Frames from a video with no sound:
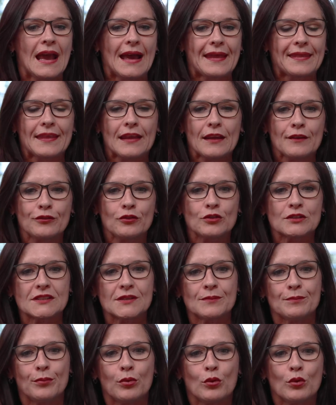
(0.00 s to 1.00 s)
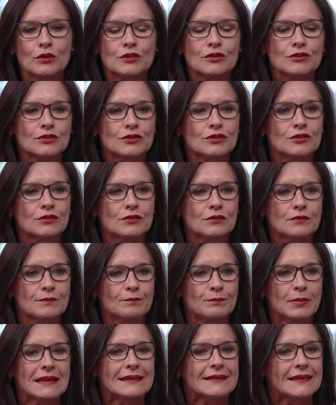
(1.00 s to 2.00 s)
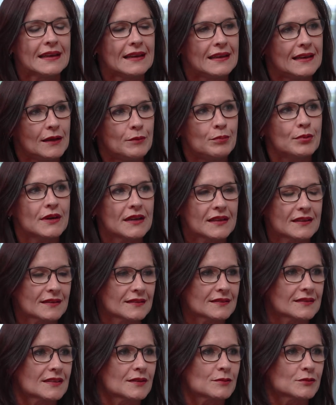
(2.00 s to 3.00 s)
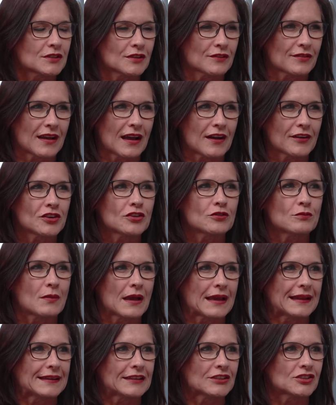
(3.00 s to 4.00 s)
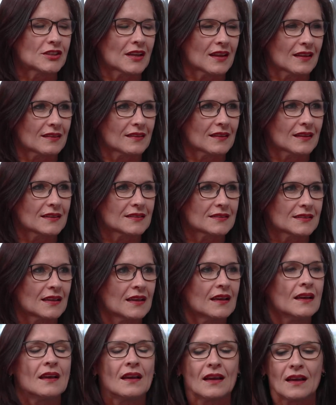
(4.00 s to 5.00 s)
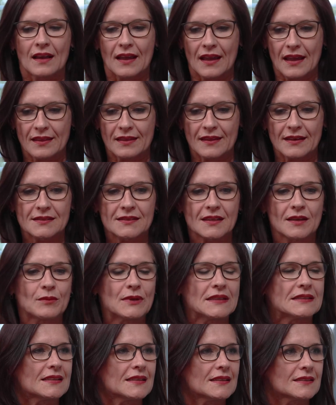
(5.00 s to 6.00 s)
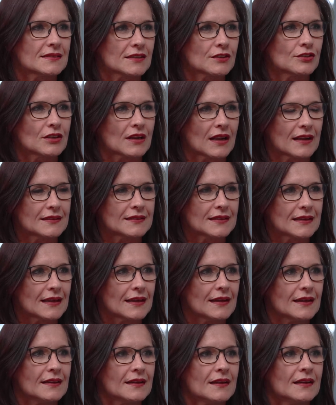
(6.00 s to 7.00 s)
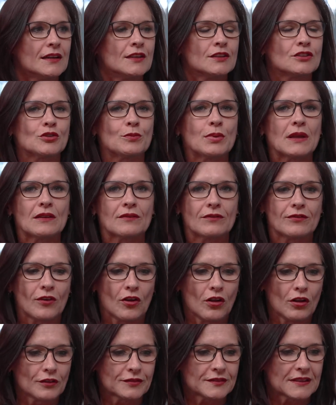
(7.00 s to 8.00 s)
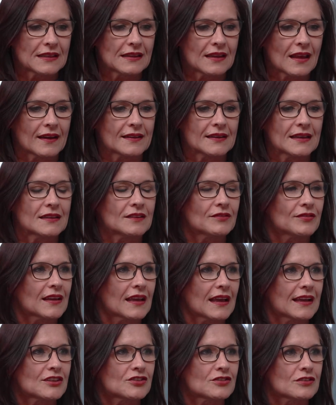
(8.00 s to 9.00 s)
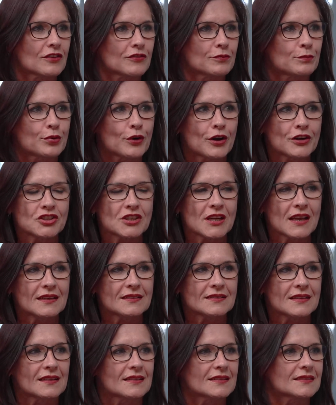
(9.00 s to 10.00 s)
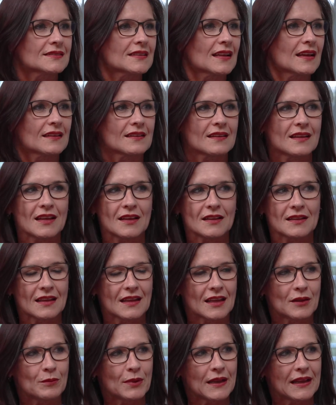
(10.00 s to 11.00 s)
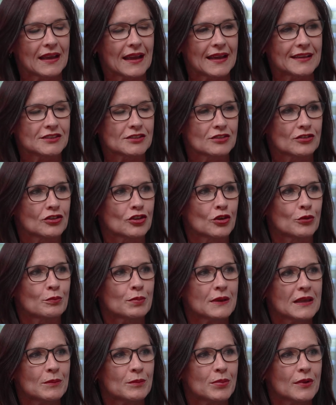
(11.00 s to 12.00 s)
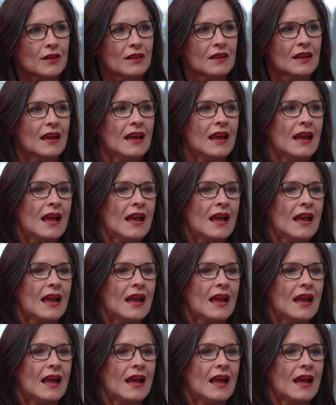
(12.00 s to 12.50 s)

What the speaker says: And therefore, it's important to be deliberate in terms of how you manage ethics. The ethics committee is a good idea to be involved in the identification of projects, understanding the implication on your people.